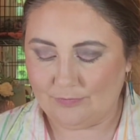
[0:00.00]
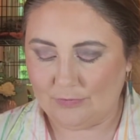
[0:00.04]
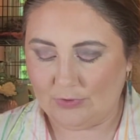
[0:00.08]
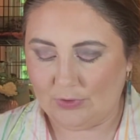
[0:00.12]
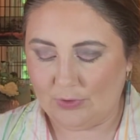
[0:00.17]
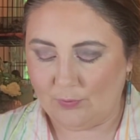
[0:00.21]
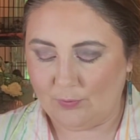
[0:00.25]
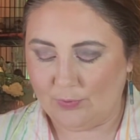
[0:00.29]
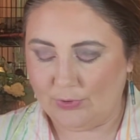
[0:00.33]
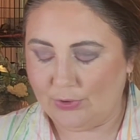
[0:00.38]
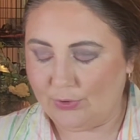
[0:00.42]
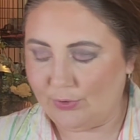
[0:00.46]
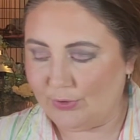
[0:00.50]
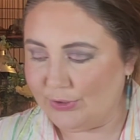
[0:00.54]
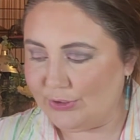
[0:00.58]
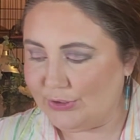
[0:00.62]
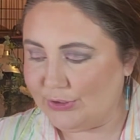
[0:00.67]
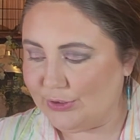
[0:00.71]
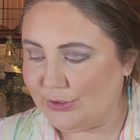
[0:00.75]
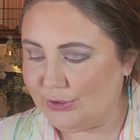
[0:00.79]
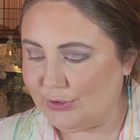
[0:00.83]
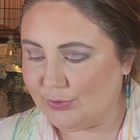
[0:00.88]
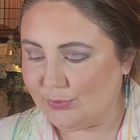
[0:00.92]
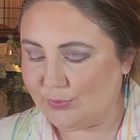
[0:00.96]
We're going
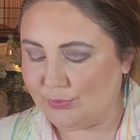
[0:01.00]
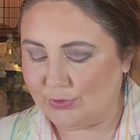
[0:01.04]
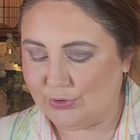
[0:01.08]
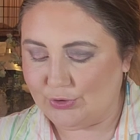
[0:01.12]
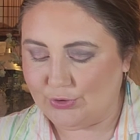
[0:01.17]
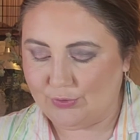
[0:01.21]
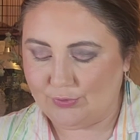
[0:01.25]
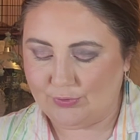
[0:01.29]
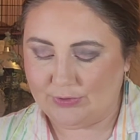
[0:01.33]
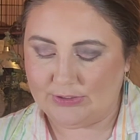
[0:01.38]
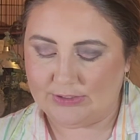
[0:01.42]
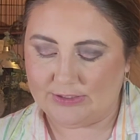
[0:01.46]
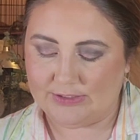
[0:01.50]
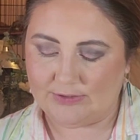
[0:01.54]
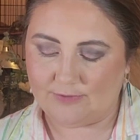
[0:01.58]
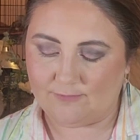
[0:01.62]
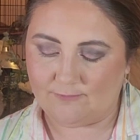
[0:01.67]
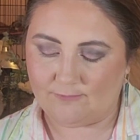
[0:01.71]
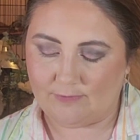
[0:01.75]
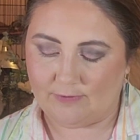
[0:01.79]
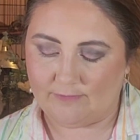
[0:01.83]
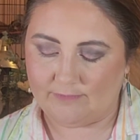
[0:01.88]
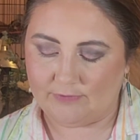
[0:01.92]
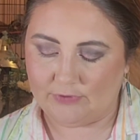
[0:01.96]
to do this
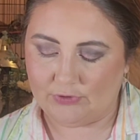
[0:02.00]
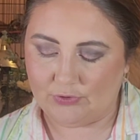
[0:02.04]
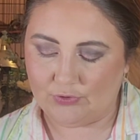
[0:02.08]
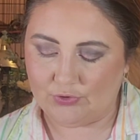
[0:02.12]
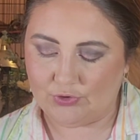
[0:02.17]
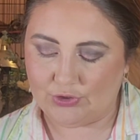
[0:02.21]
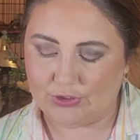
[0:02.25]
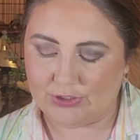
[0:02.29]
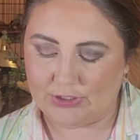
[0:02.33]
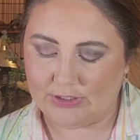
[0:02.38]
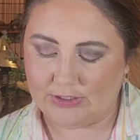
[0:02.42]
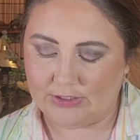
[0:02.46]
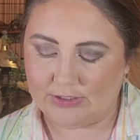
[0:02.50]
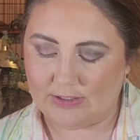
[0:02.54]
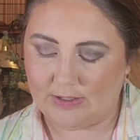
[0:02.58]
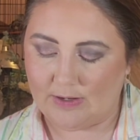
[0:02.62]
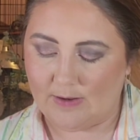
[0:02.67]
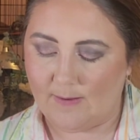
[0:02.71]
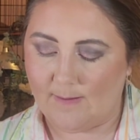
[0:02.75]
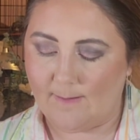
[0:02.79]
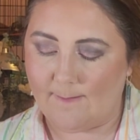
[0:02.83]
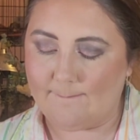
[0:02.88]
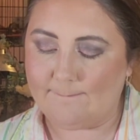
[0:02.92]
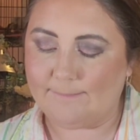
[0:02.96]
Revolution
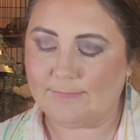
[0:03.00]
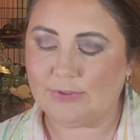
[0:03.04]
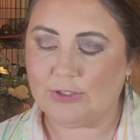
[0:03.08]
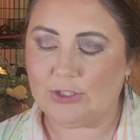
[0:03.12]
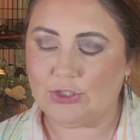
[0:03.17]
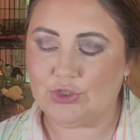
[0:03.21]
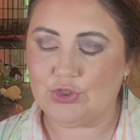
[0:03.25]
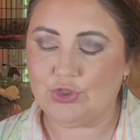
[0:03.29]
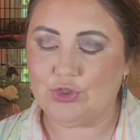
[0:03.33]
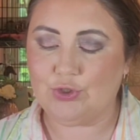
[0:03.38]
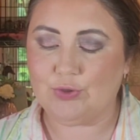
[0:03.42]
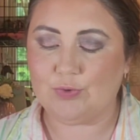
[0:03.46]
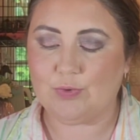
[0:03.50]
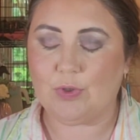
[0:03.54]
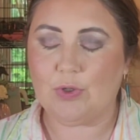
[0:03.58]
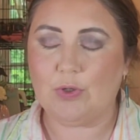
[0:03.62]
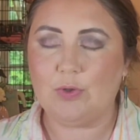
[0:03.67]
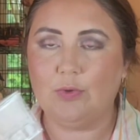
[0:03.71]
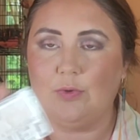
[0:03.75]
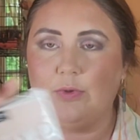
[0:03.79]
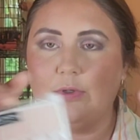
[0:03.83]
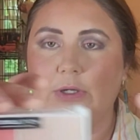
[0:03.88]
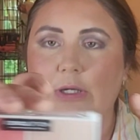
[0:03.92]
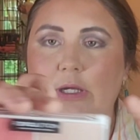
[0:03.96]
blush duo.
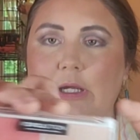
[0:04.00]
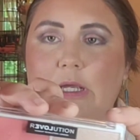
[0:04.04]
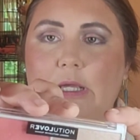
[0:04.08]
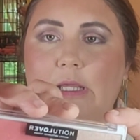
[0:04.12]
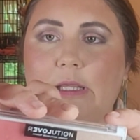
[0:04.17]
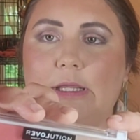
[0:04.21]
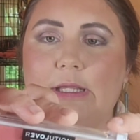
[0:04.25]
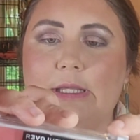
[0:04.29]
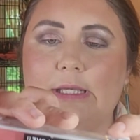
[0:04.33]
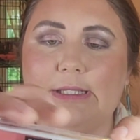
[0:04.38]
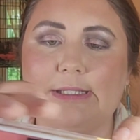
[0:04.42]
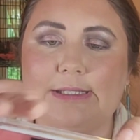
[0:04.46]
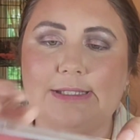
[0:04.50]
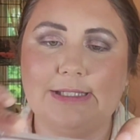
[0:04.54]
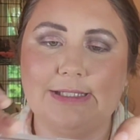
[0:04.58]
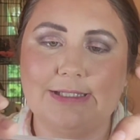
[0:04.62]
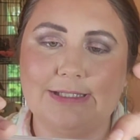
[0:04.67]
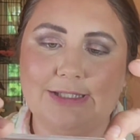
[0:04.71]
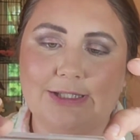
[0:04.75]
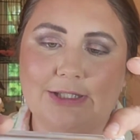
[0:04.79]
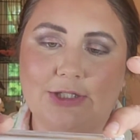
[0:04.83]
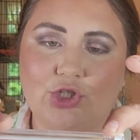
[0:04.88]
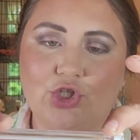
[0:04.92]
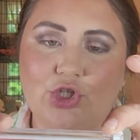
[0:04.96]
This is
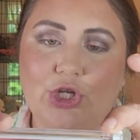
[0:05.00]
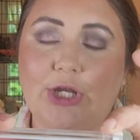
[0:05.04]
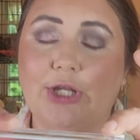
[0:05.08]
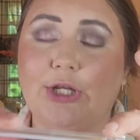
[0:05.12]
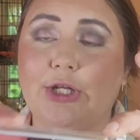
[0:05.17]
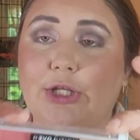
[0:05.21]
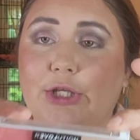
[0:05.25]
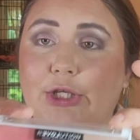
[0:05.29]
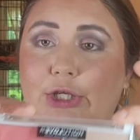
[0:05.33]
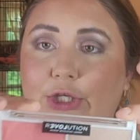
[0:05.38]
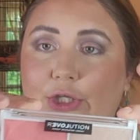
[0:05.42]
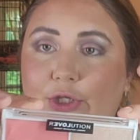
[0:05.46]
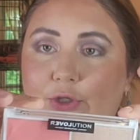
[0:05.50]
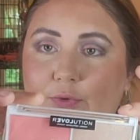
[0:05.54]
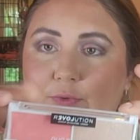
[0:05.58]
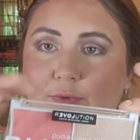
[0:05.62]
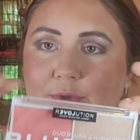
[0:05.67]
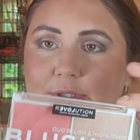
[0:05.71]
the shade Cute.